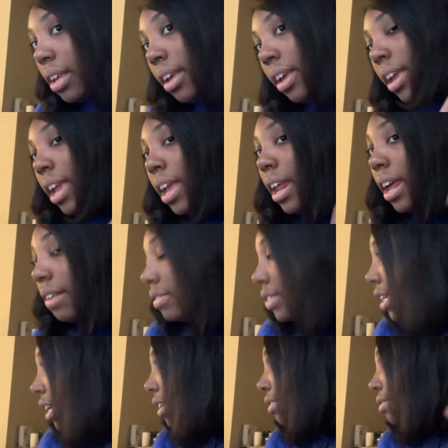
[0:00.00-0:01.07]
8 out of
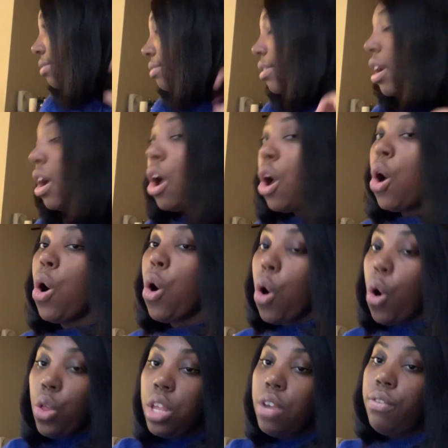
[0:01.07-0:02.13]
10.
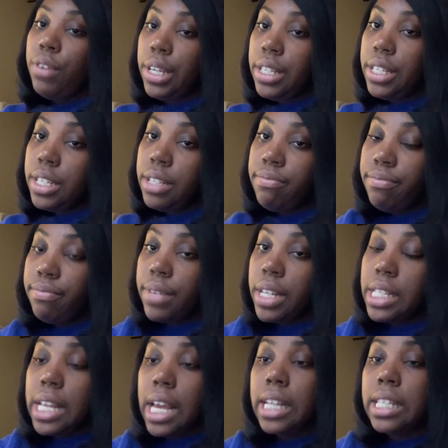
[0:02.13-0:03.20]
Only reason
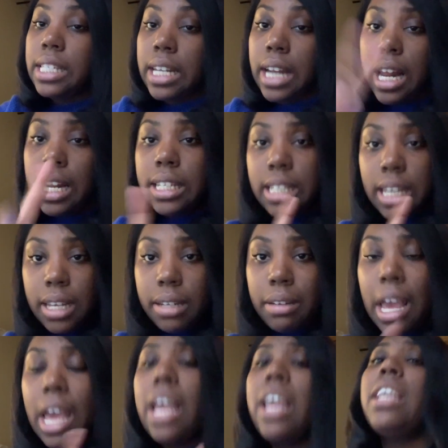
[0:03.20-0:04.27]
it's not a 10 out of 10
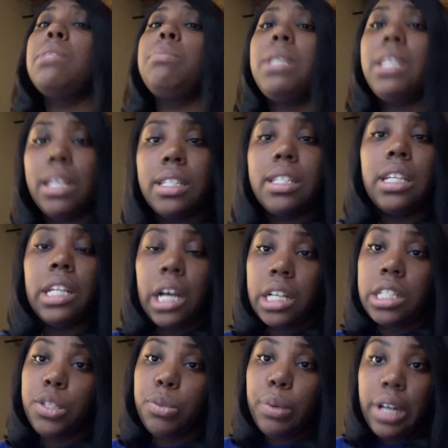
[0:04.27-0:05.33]
is because the
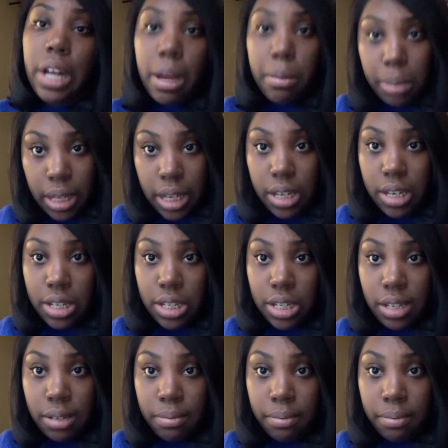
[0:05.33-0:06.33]
knots were not bleached.